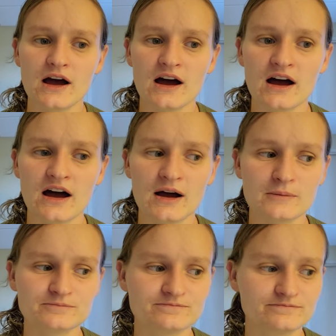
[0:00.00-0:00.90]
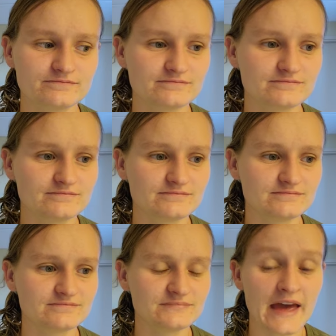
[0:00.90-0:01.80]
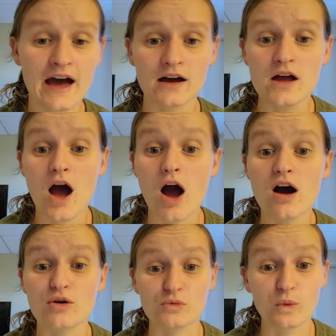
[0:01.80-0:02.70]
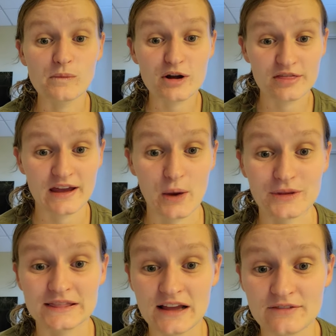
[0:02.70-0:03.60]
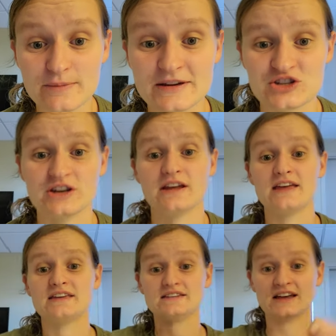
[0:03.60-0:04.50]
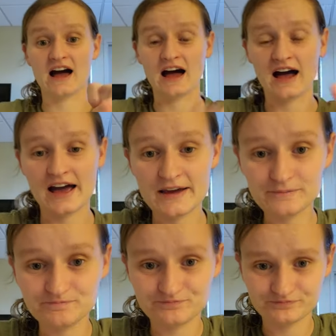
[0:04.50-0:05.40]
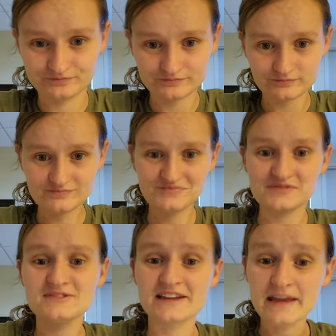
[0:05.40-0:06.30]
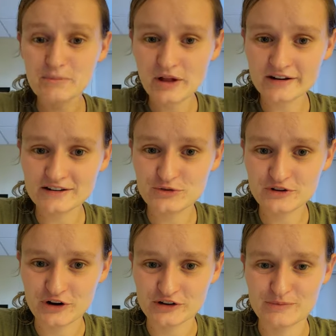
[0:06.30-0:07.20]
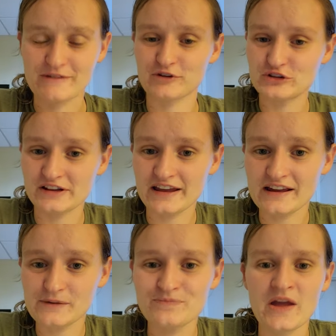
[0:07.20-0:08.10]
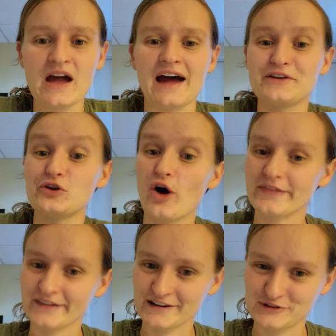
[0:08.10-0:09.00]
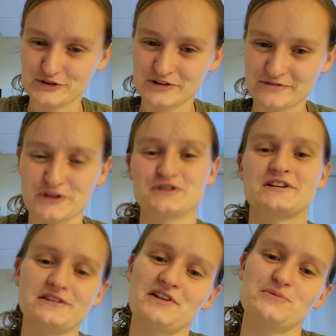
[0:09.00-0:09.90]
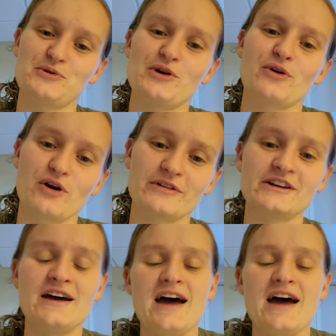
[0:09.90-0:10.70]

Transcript: Um, yeah. Oh, one more thing I would love to mention is I did get plugged into a church my first Sunday here. I did online church at first because let's be real, COVID.